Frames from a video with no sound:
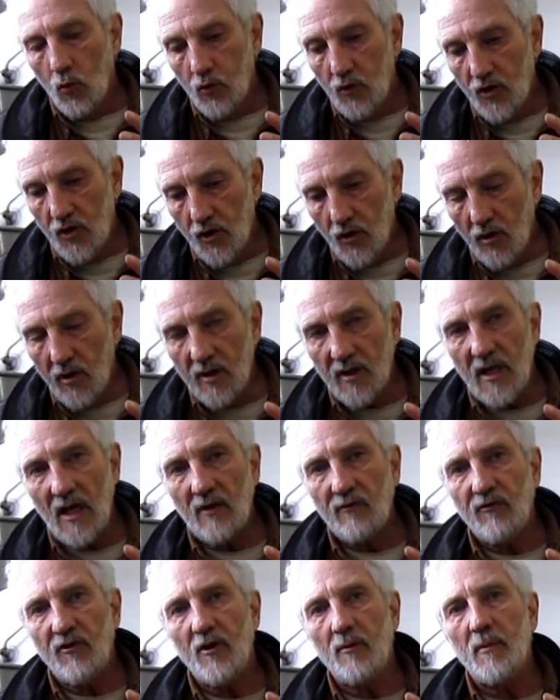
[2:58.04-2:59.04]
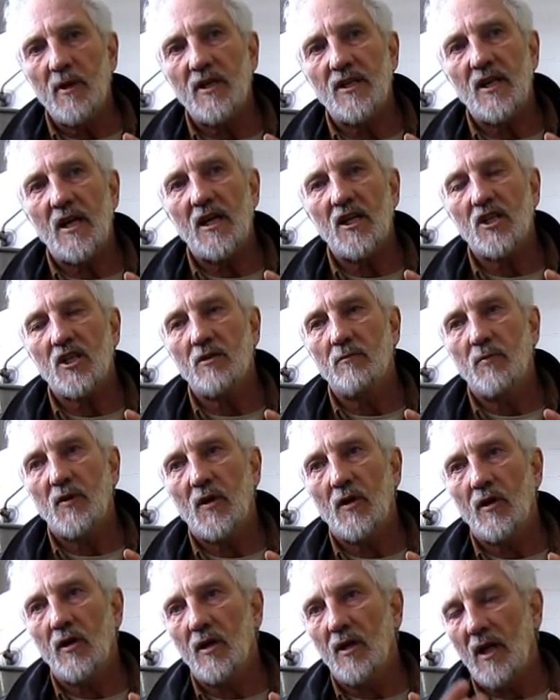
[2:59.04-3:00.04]
During that fermentation
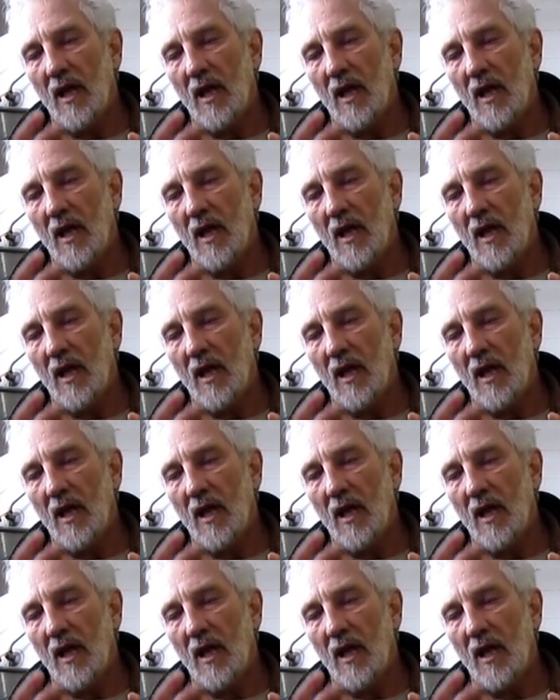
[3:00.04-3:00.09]
period